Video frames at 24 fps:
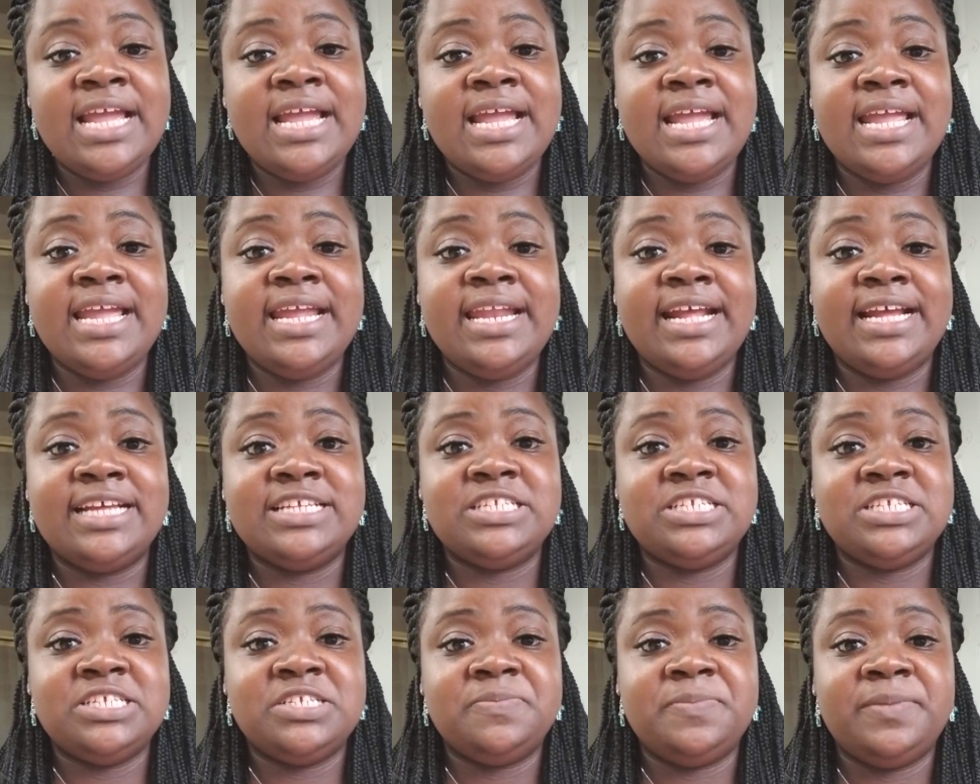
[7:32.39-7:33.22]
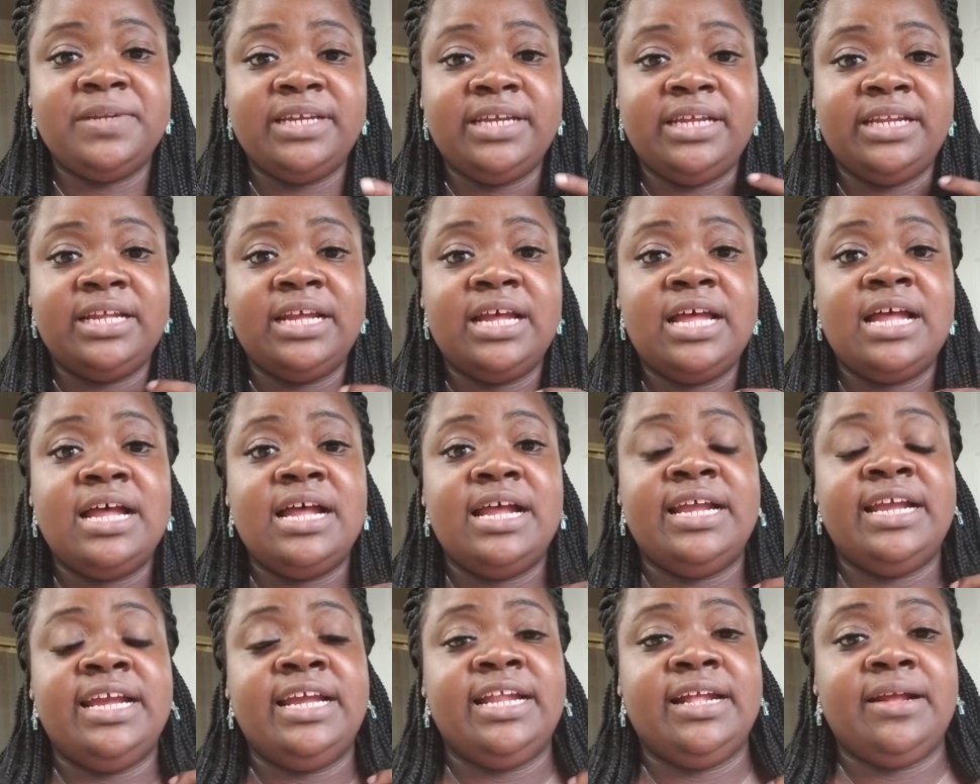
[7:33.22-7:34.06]
it has just been
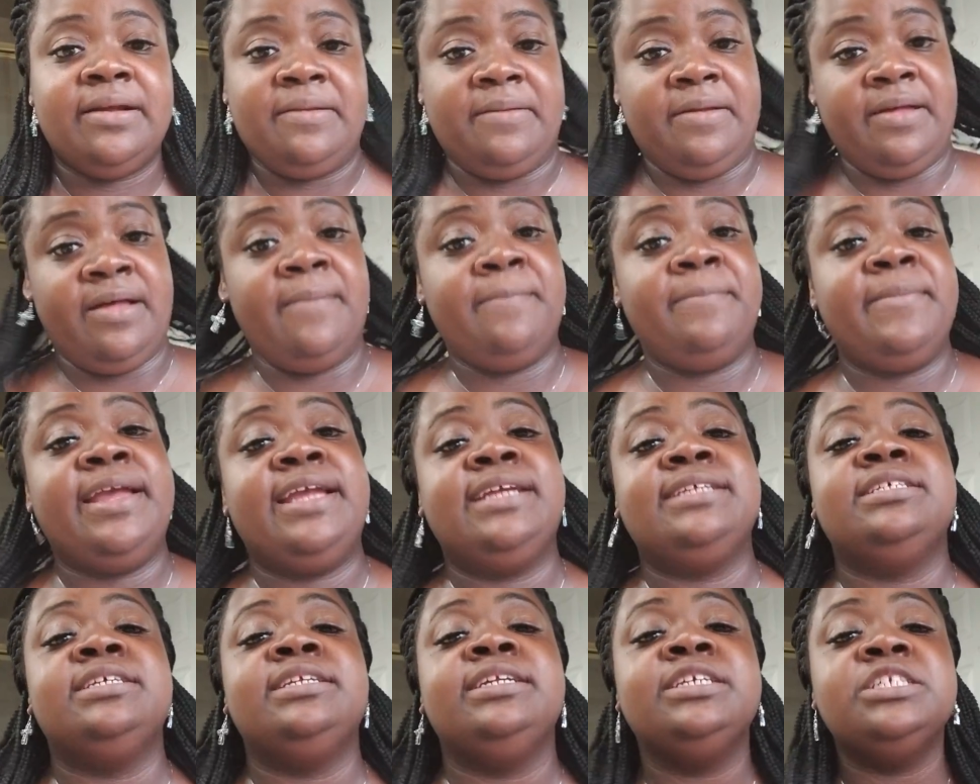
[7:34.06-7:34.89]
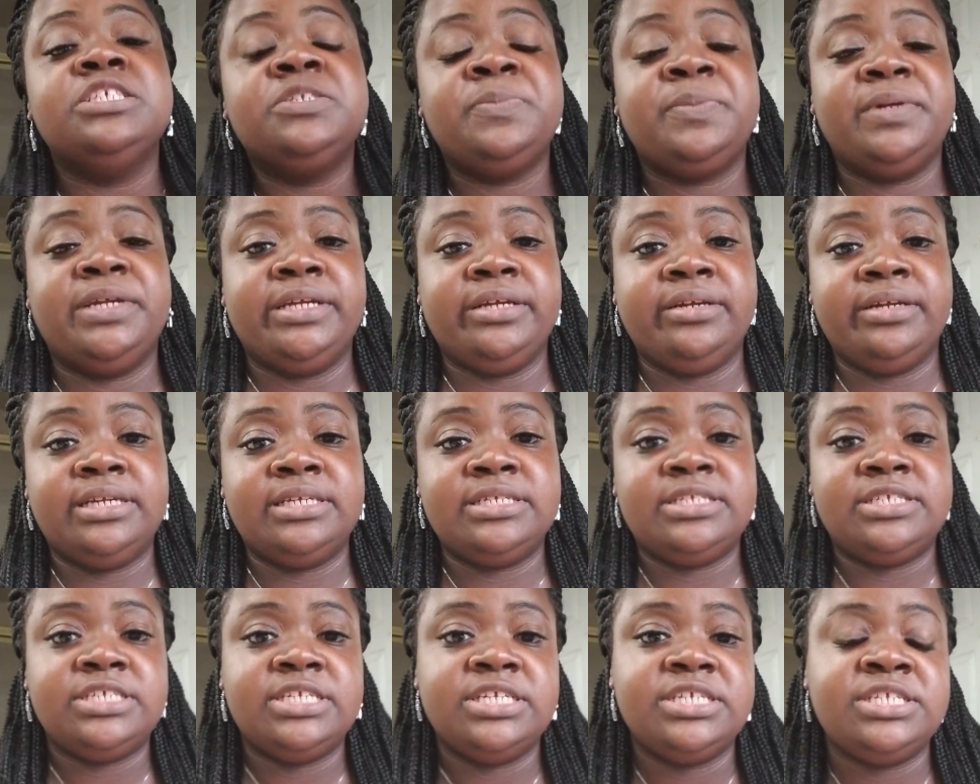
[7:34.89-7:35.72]
an amazing
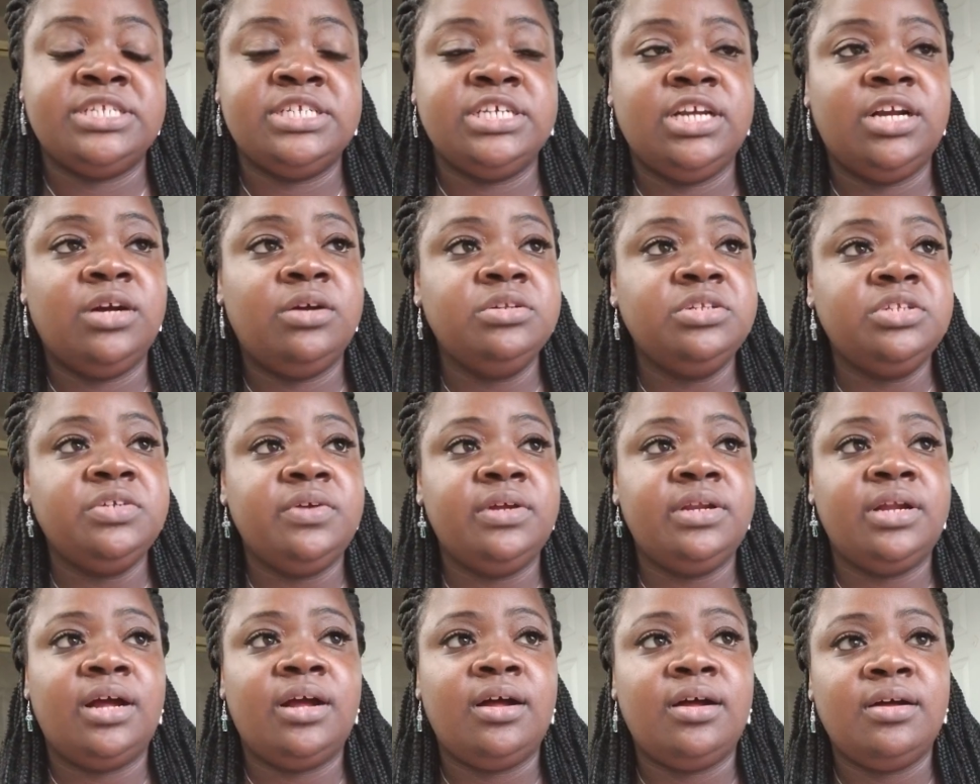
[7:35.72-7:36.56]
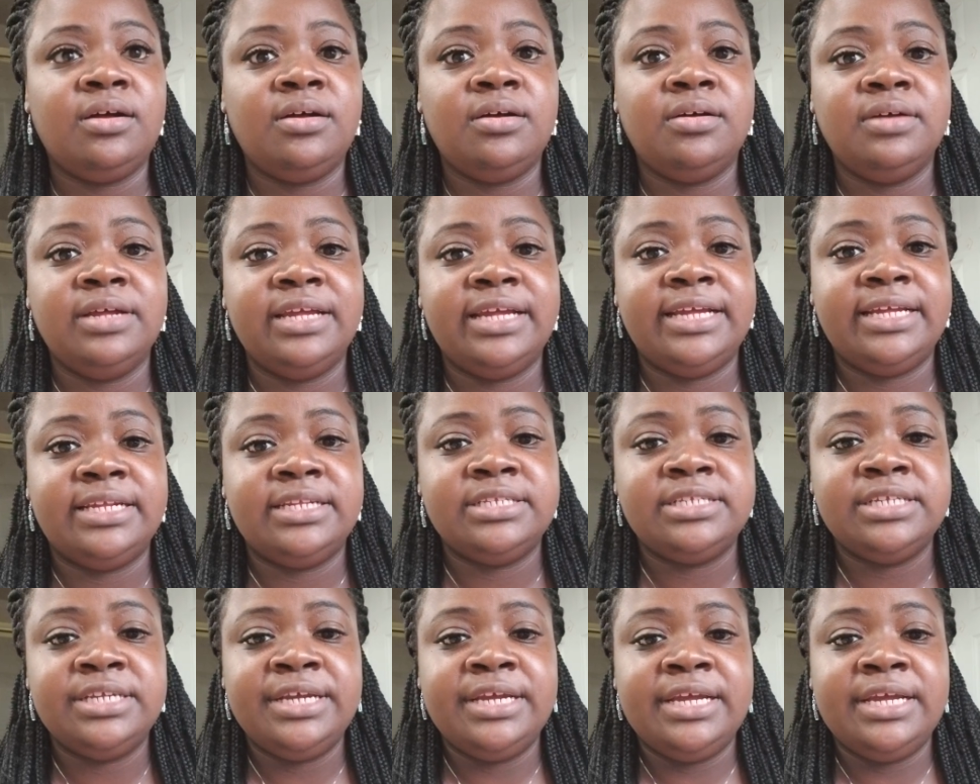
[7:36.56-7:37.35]
experience just to go through it all, and